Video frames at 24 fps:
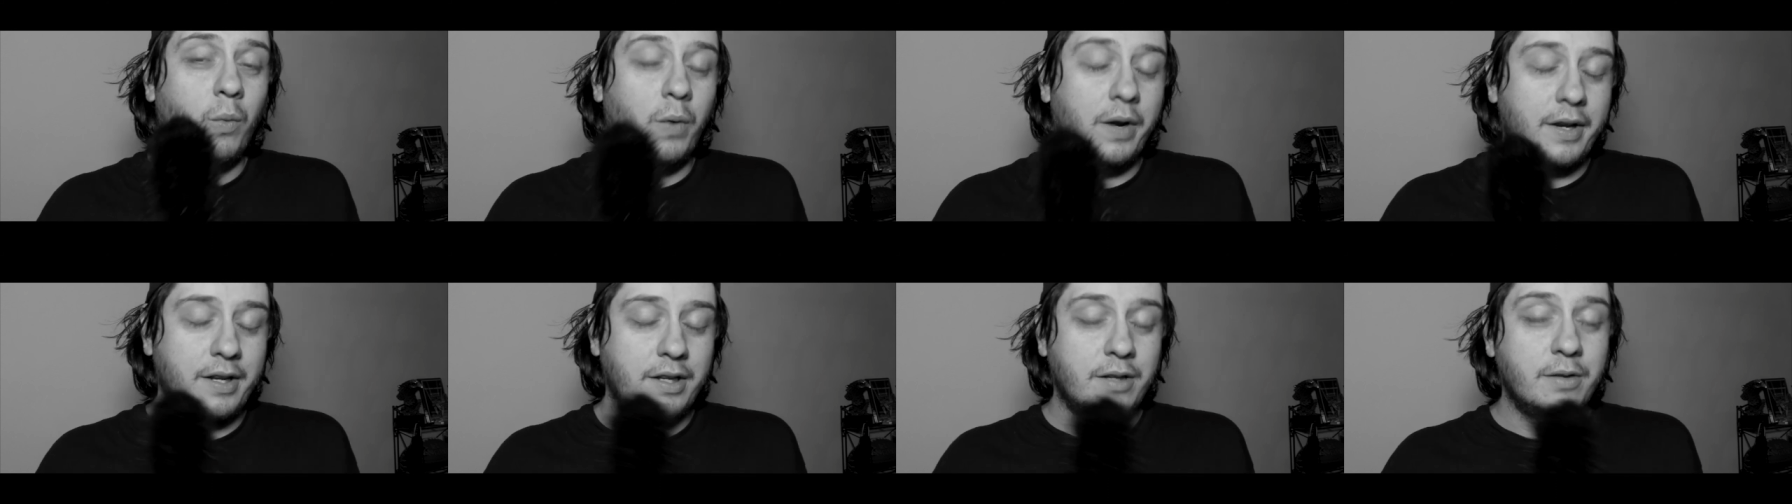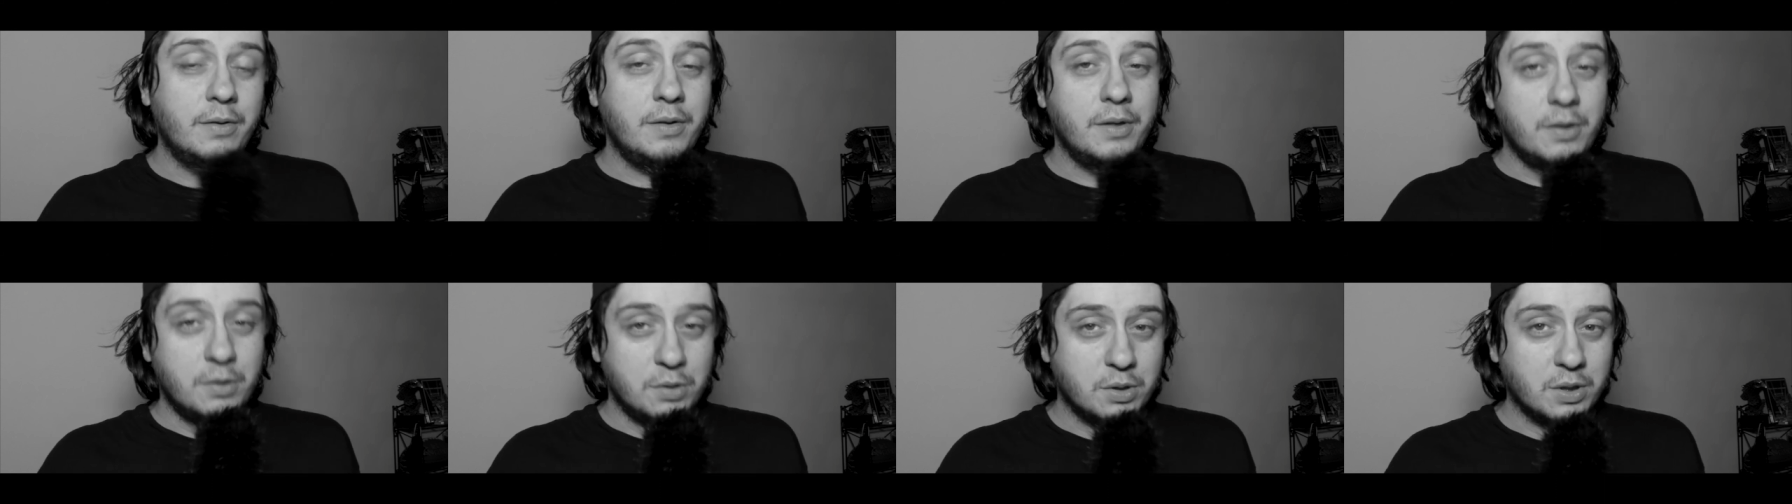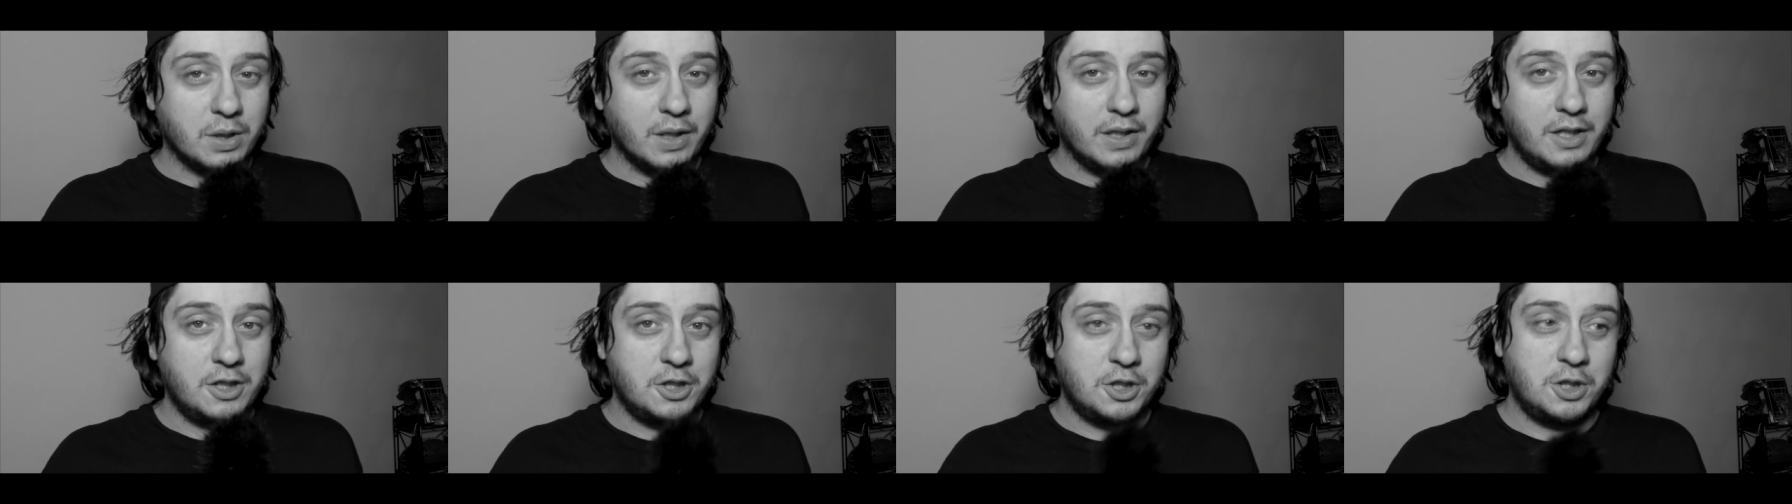What do you
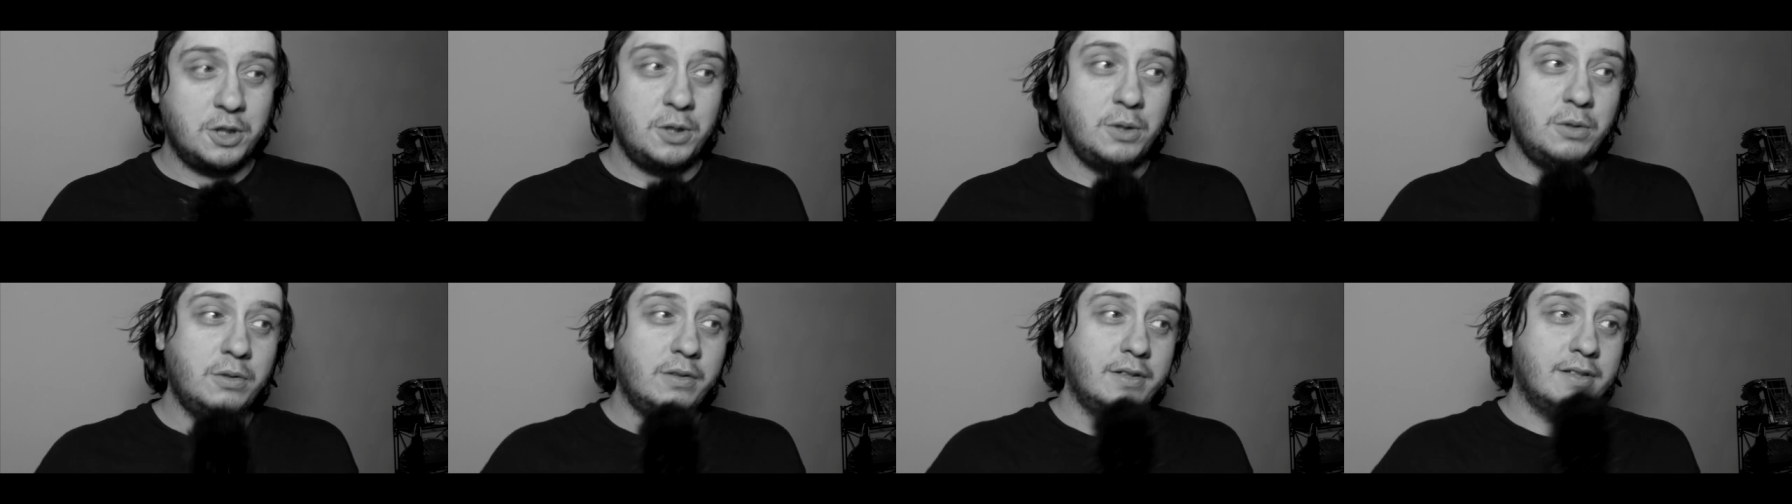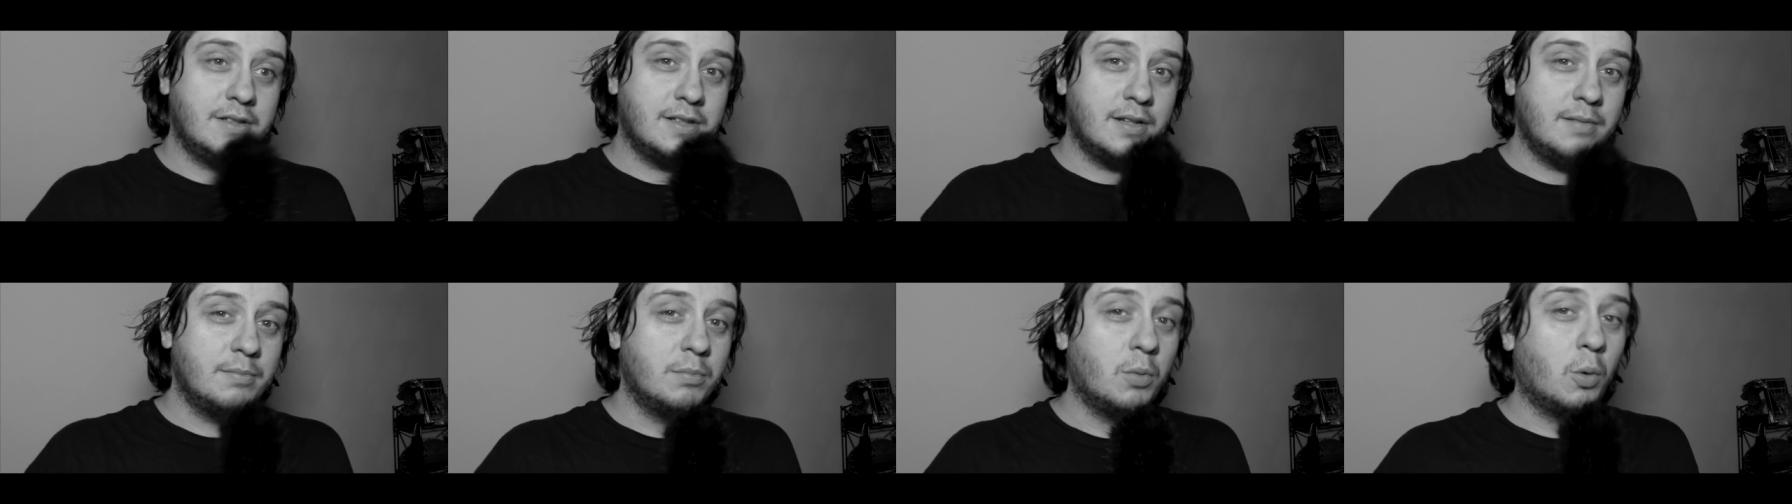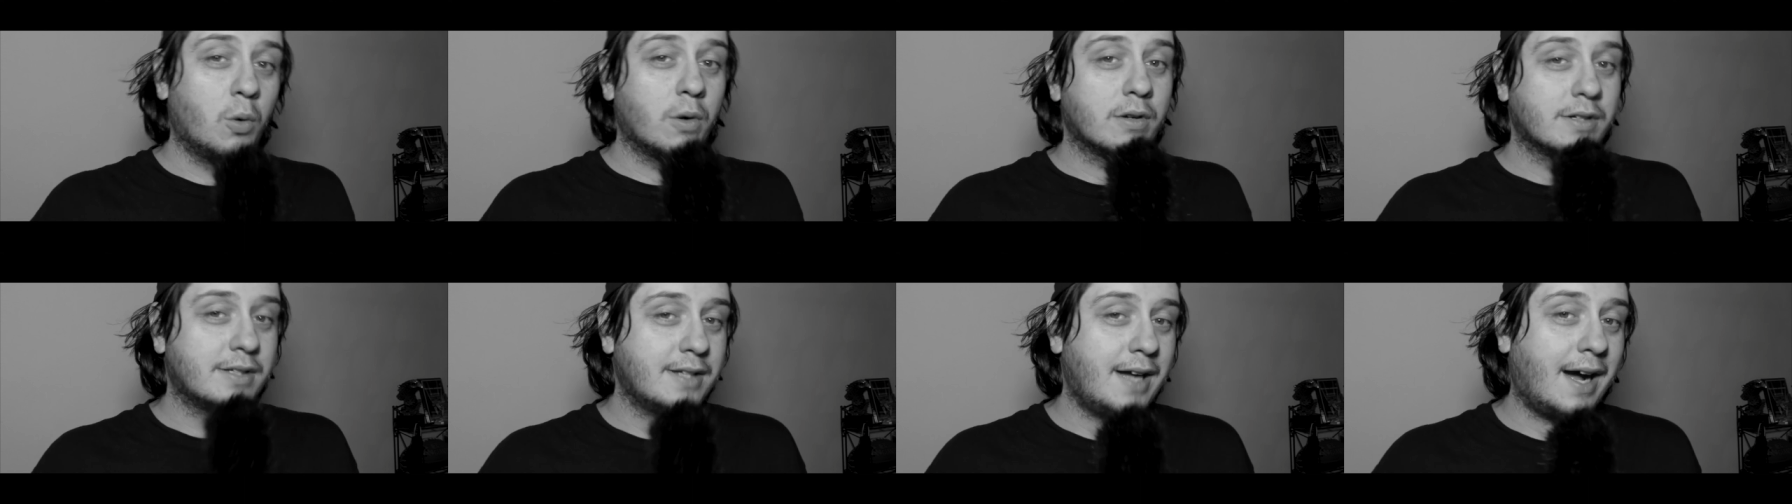usually shoot? Is it
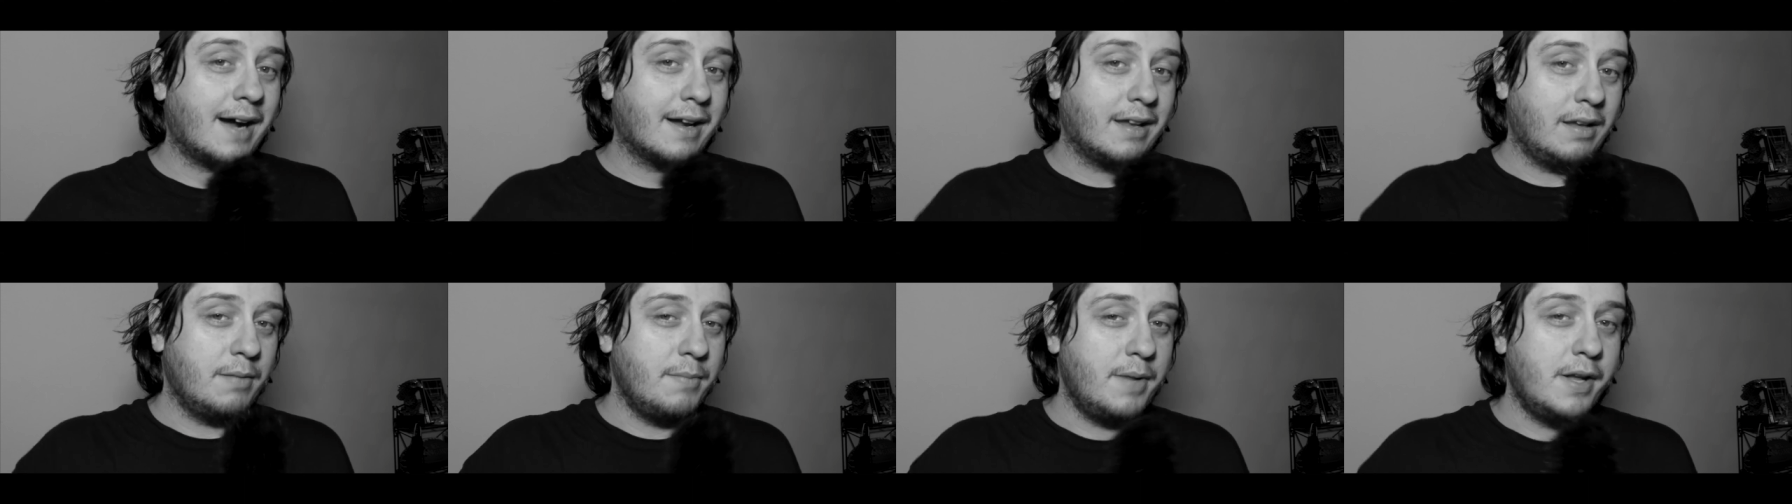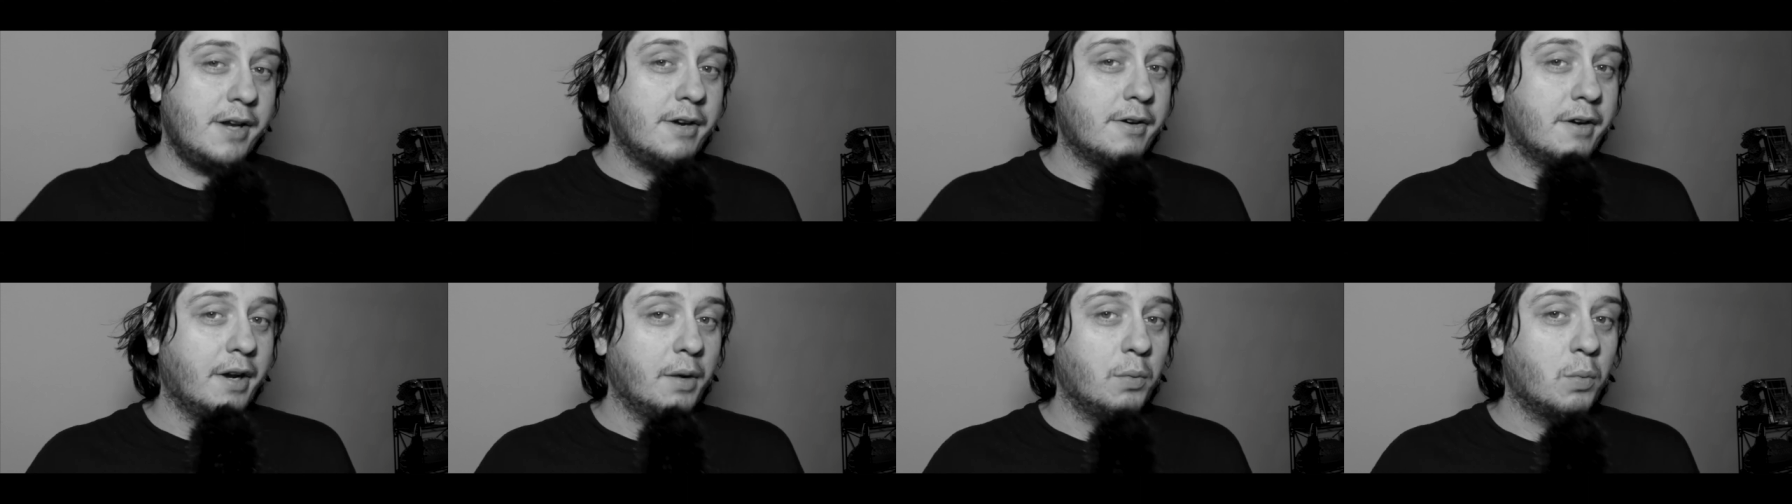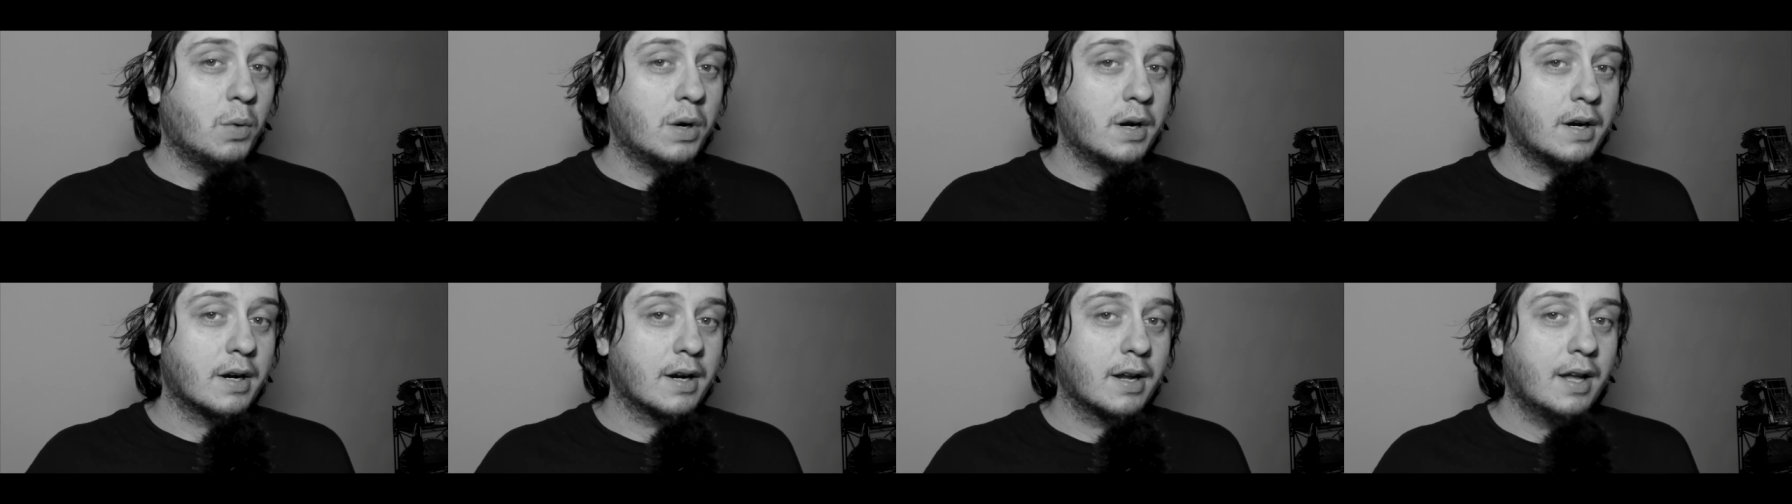more
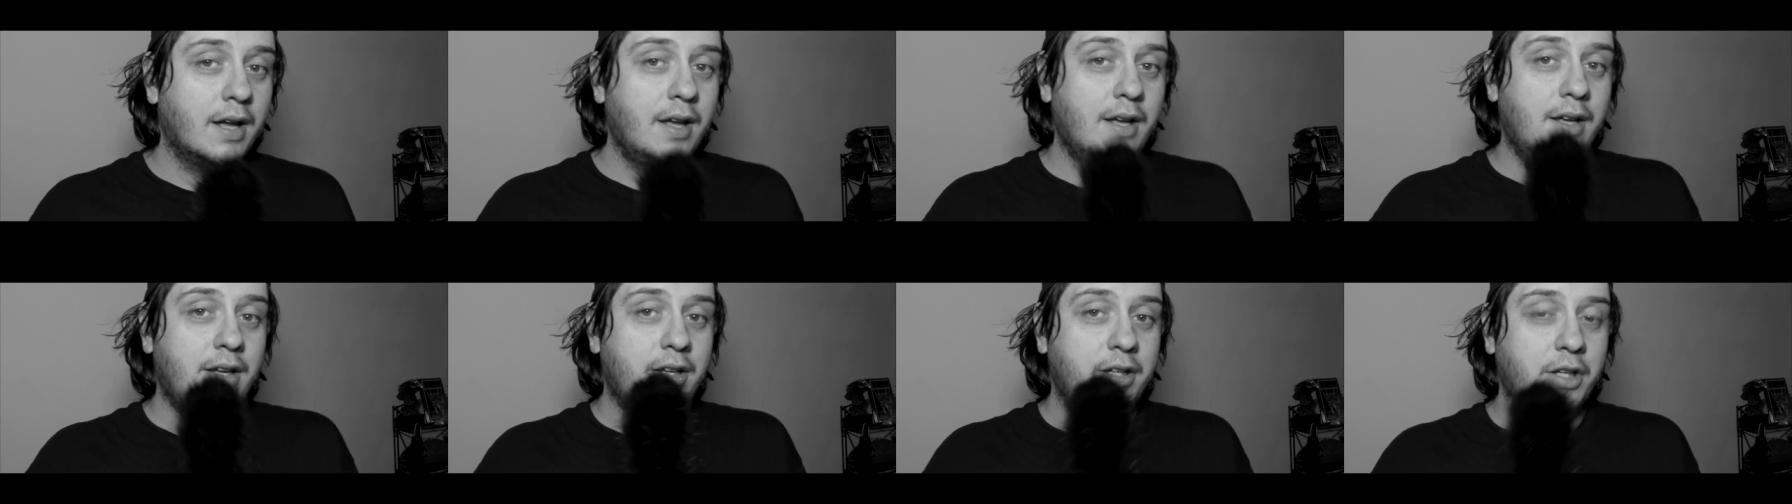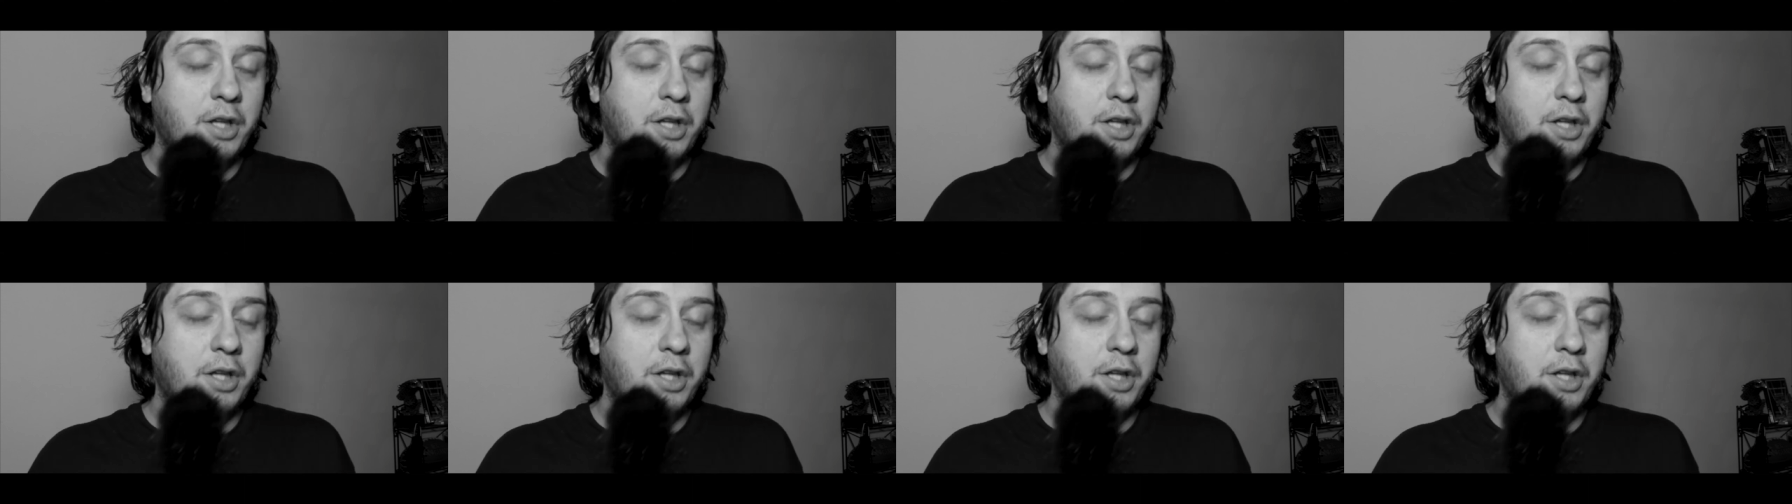documentary work,